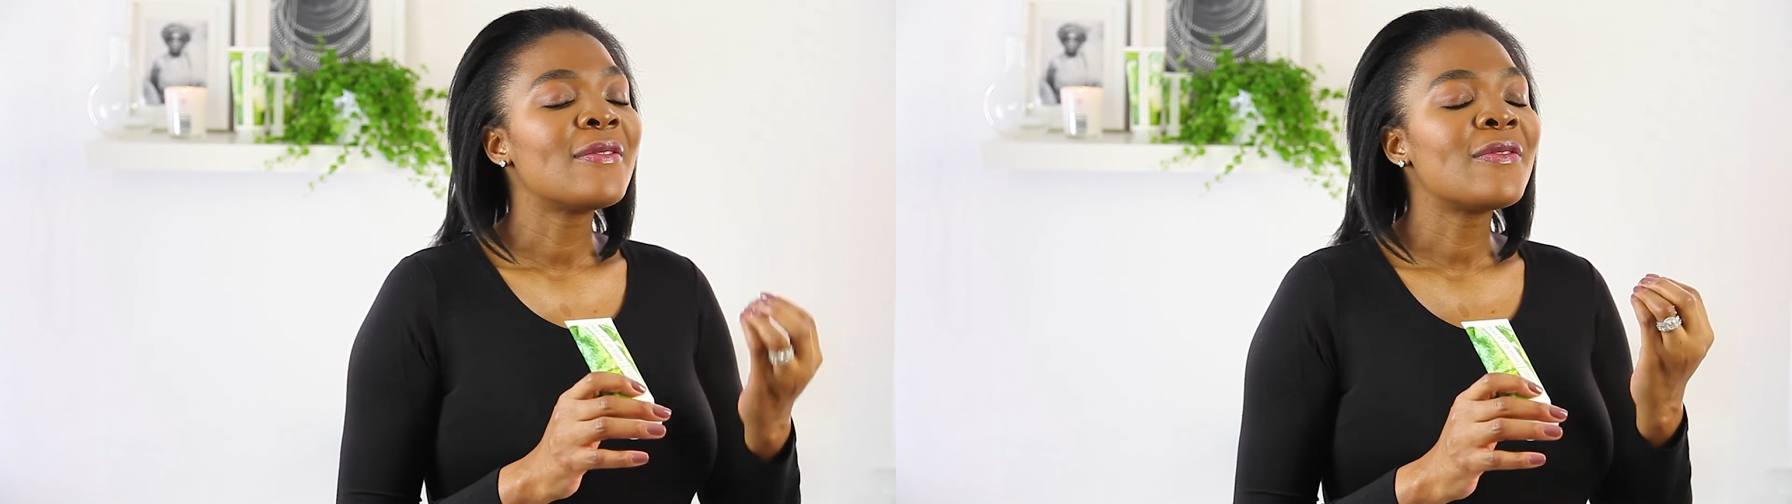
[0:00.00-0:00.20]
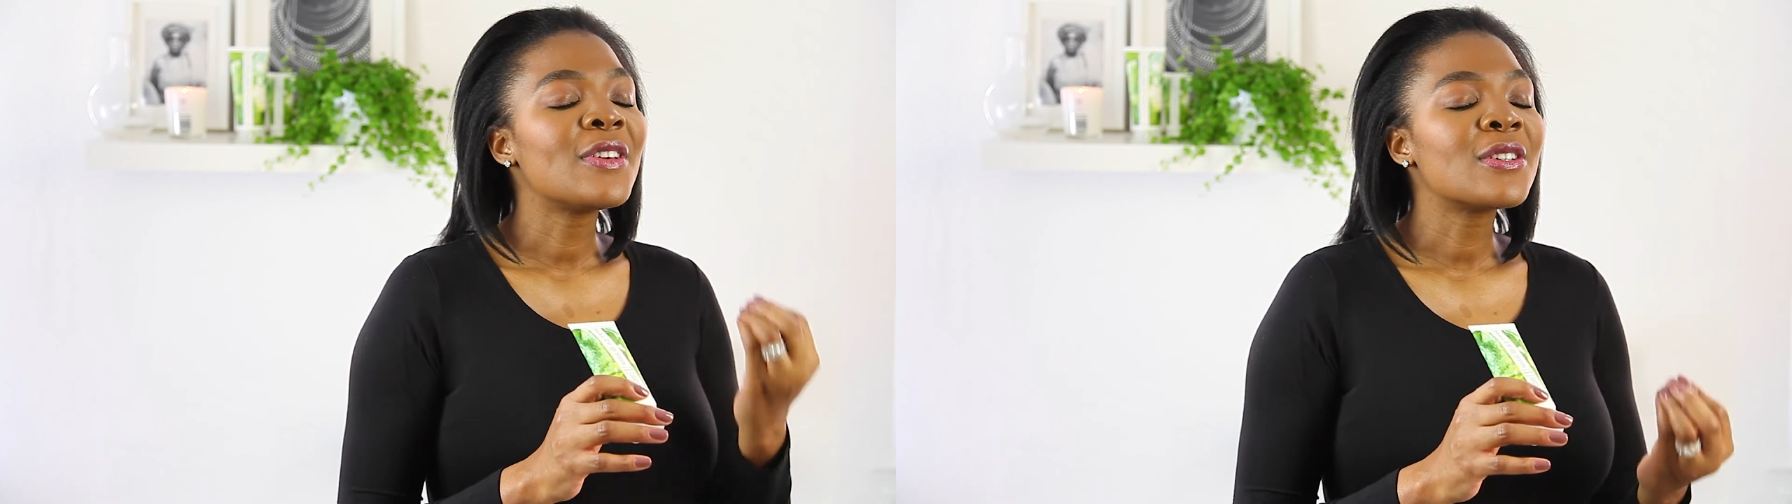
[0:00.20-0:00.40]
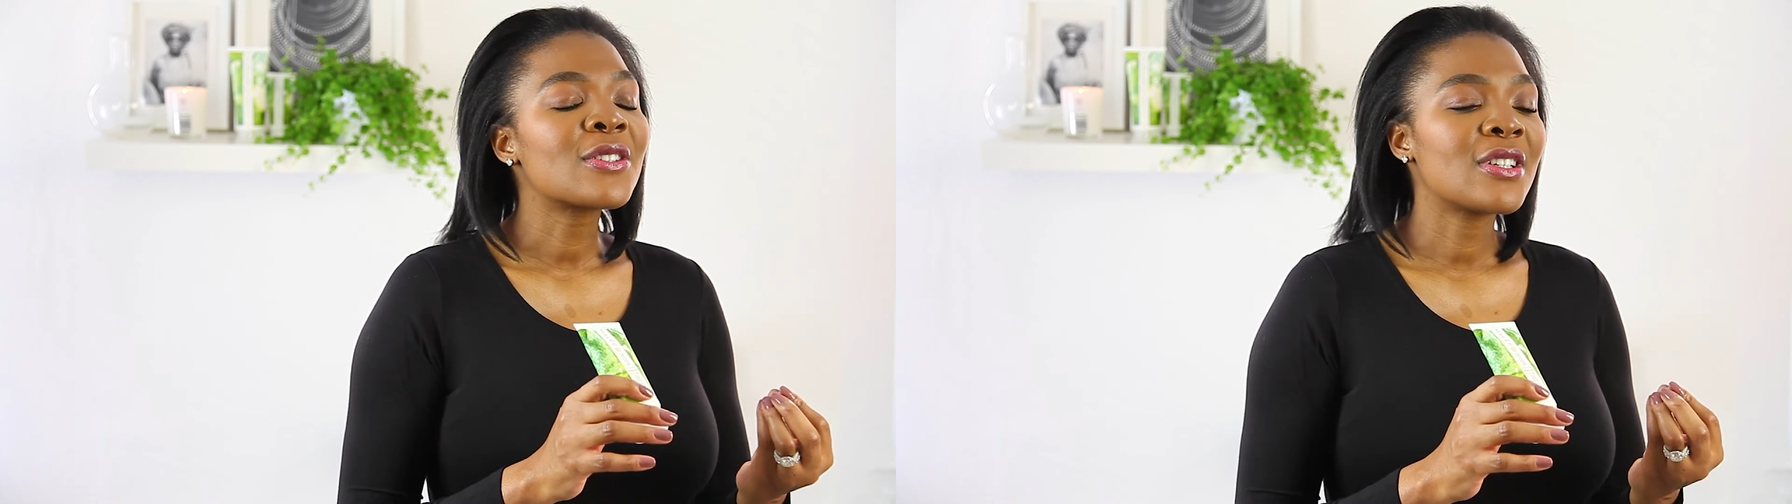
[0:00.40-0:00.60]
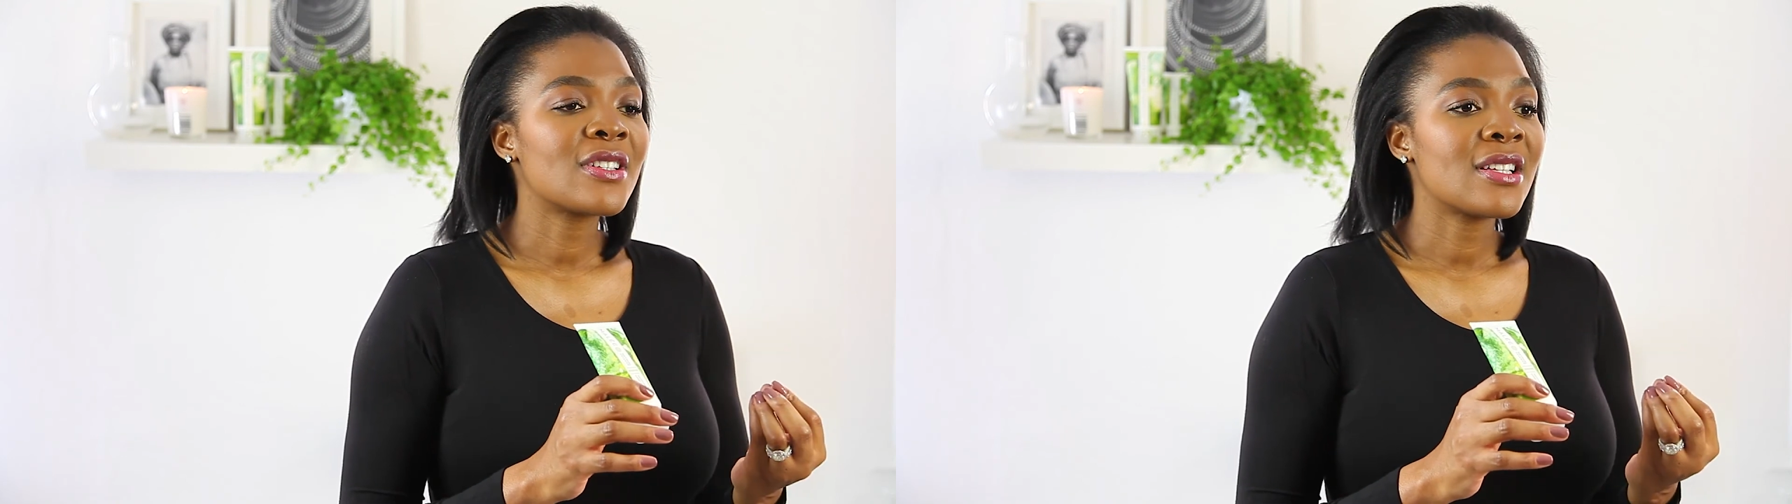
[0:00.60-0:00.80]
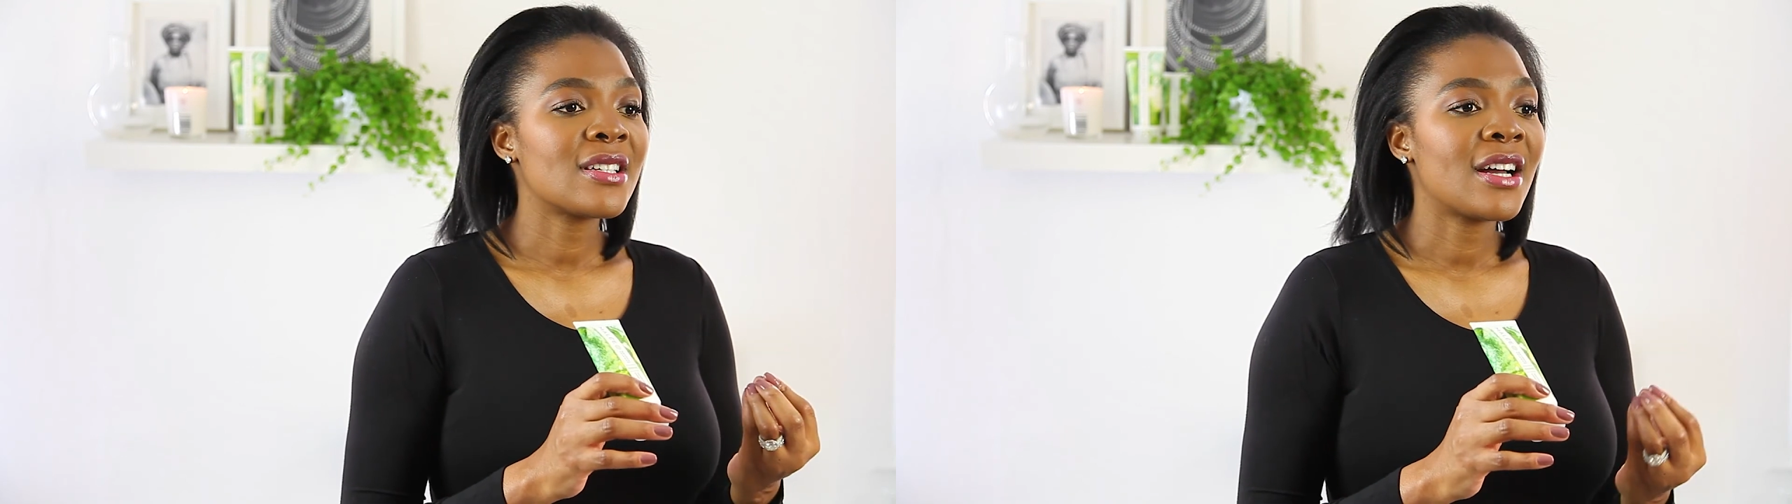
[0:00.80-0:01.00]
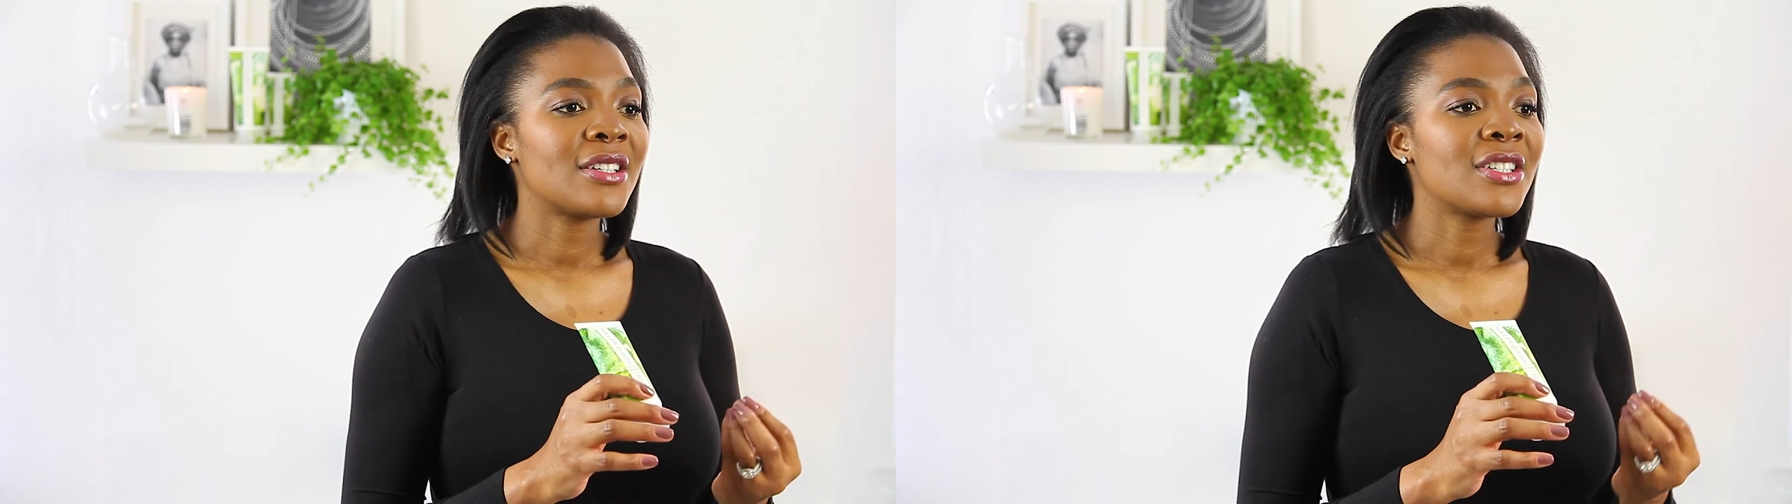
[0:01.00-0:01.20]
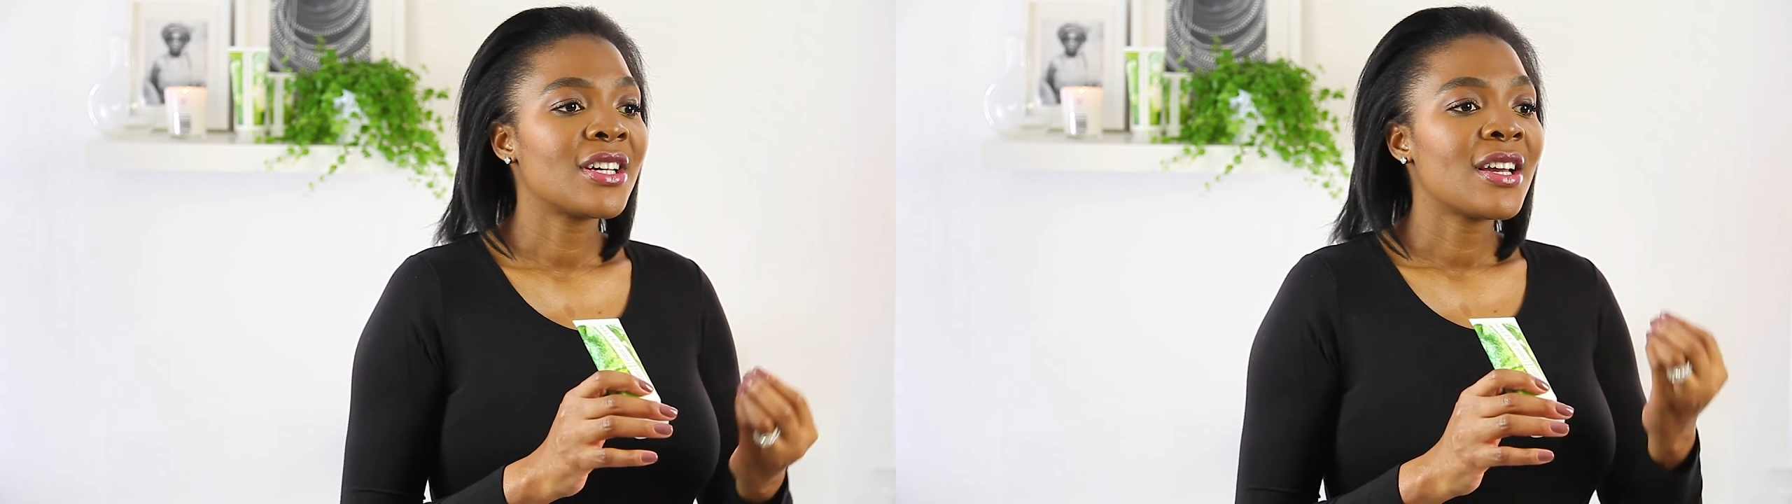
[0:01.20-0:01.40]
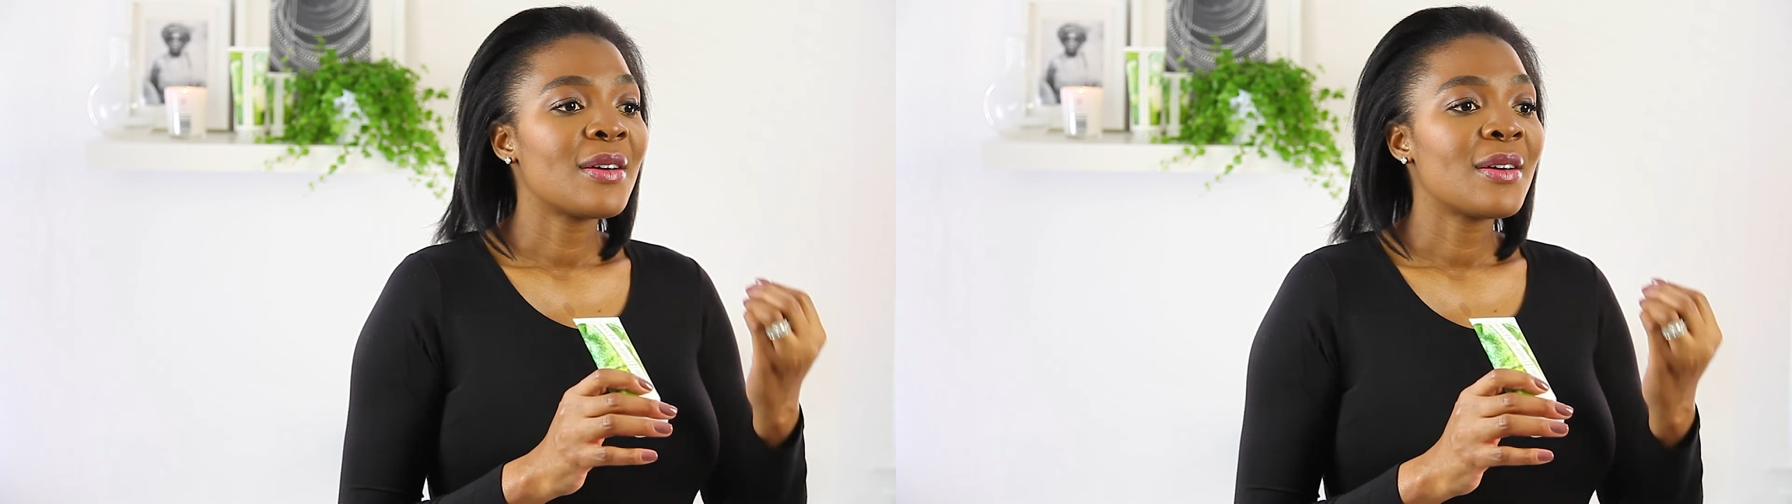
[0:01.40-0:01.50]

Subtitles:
Feels good to touch